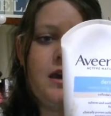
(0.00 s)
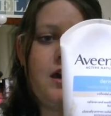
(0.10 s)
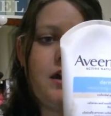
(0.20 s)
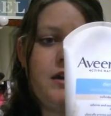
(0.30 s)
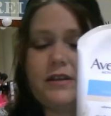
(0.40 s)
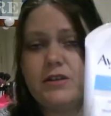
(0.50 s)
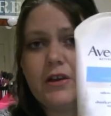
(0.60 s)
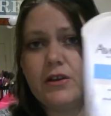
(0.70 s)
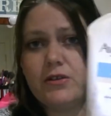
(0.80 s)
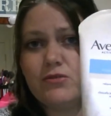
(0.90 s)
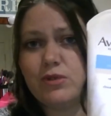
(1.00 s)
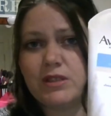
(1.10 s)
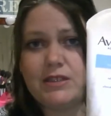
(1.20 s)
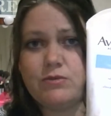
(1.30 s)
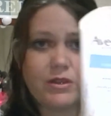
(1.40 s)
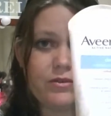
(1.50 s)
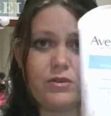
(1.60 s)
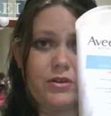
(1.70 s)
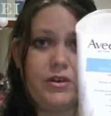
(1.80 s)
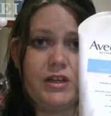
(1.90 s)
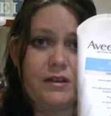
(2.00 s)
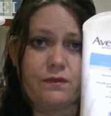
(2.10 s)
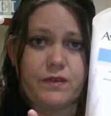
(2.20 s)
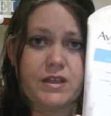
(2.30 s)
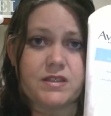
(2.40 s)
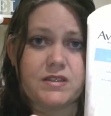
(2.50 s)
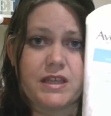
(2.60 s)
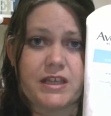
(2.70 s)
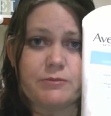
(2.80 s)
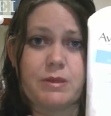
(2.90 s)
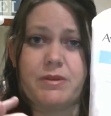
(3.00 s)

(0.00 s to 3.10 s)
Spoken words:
I don't know really whether or not it fixes eczema,